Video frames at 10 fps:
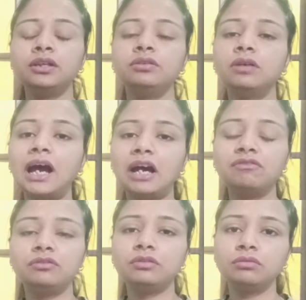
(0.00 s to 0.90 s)
you
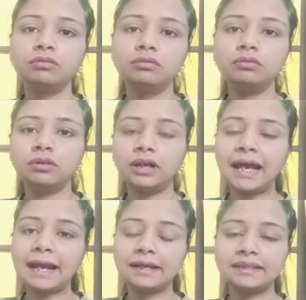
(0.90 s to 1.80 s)
have to
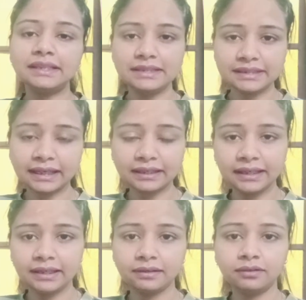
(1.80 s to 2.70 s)
add the check
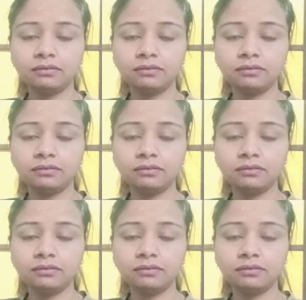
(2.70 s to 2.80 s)
here,